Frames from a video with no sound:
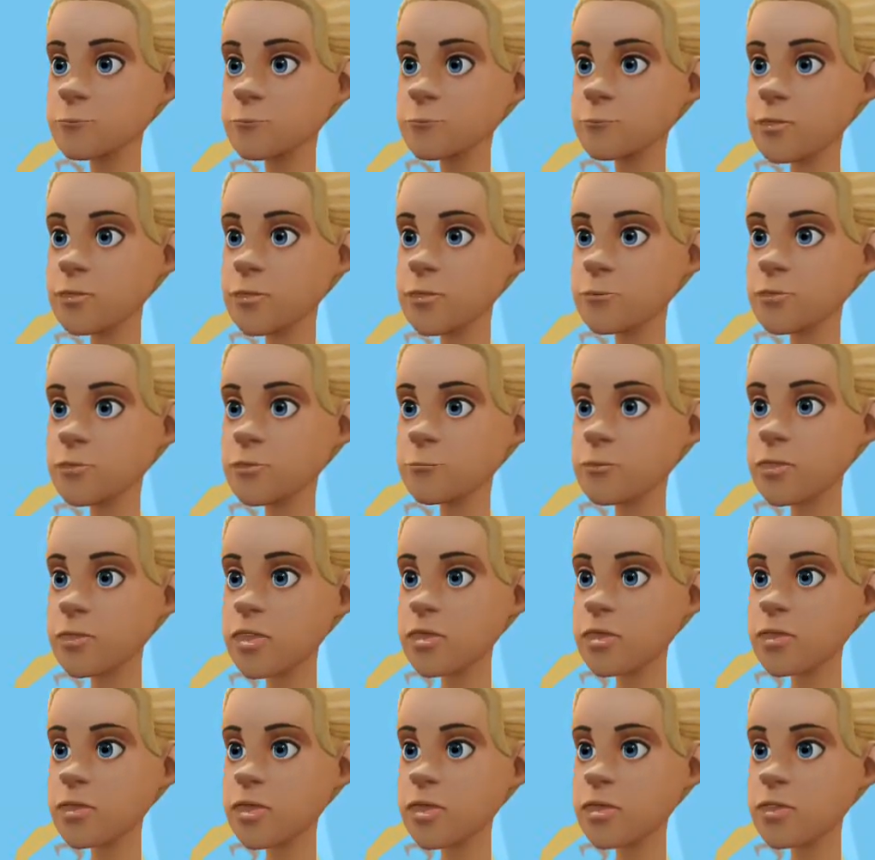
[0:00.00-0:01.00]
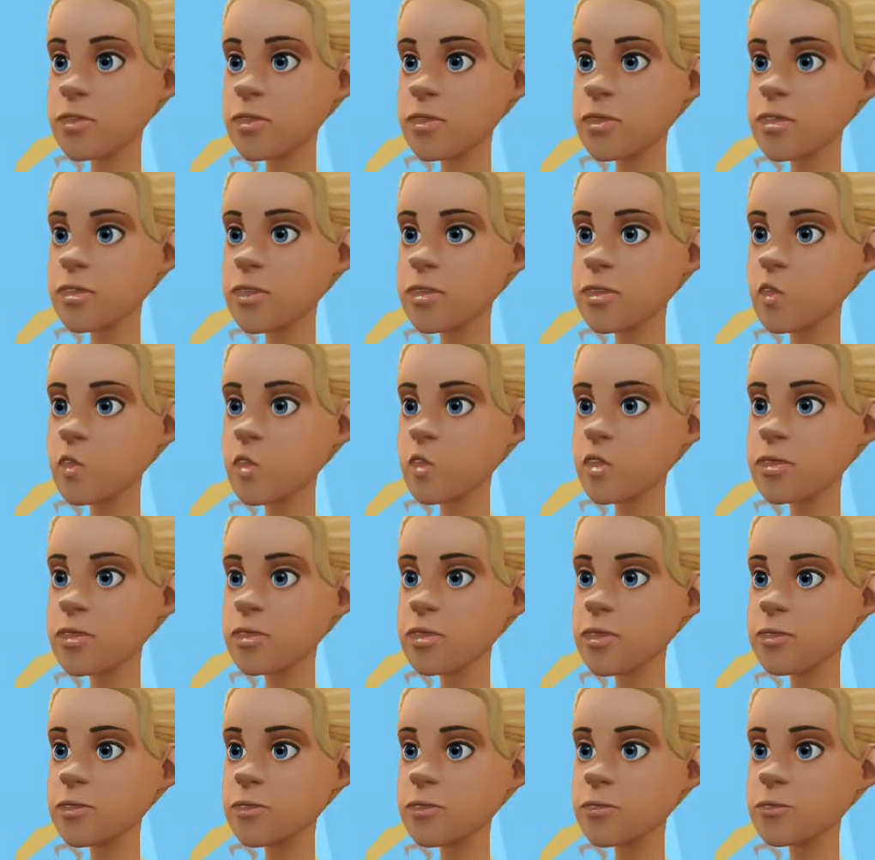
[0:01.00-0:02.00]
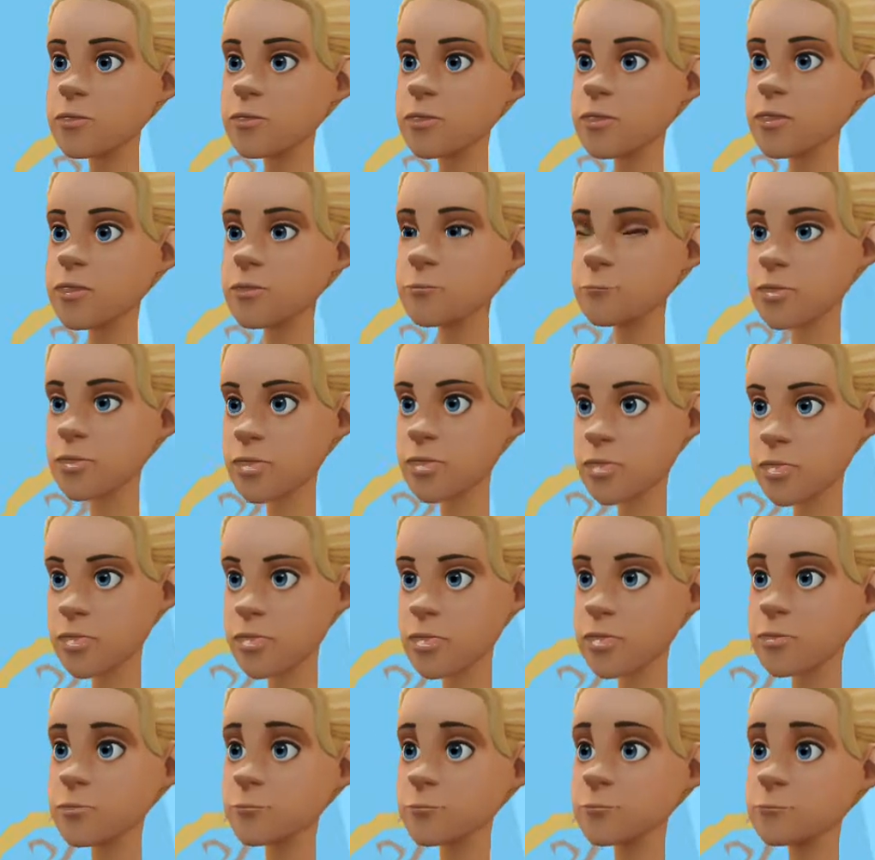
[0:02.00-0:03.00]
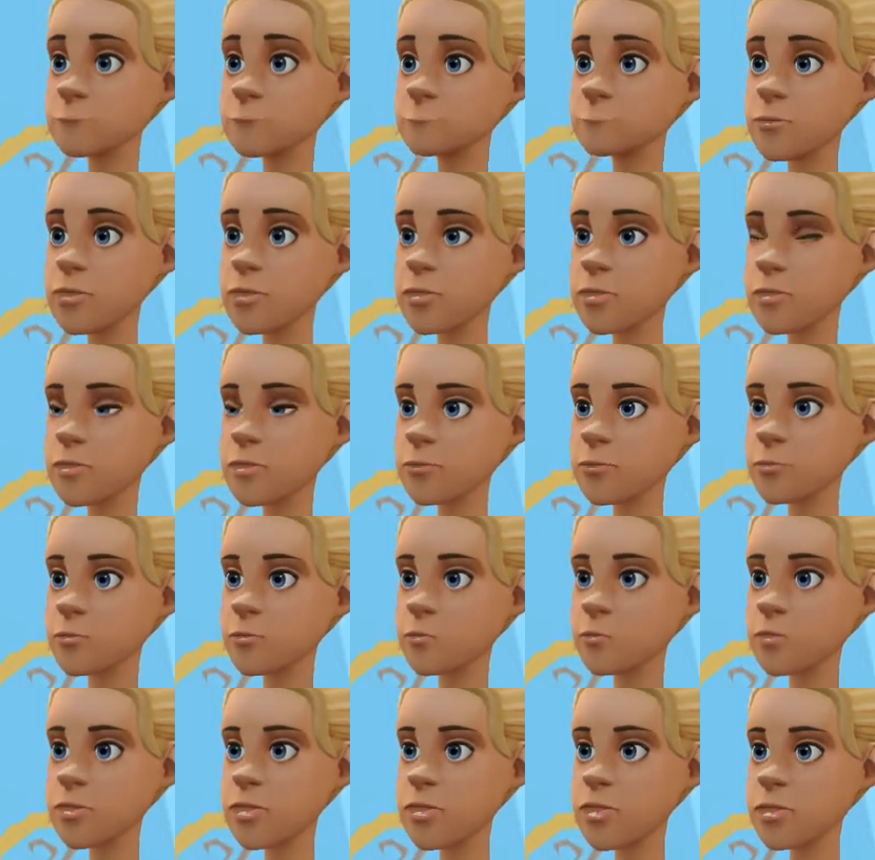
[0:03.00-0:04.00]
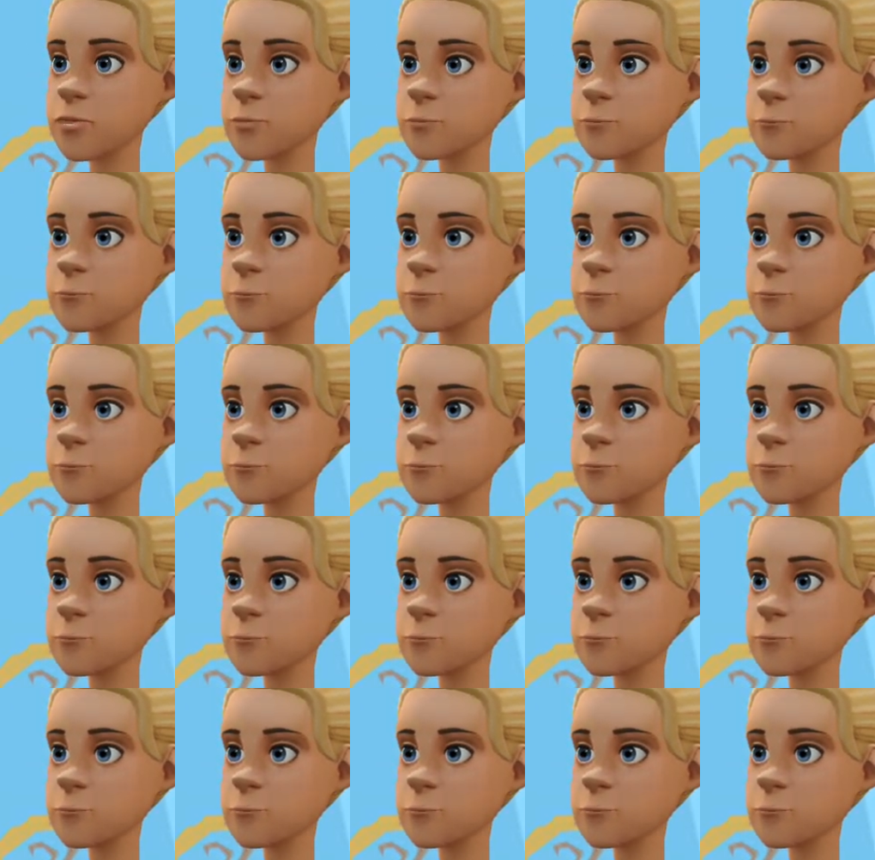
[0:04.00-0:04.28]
It may be in a direction you weren't anticipating, but that's okay.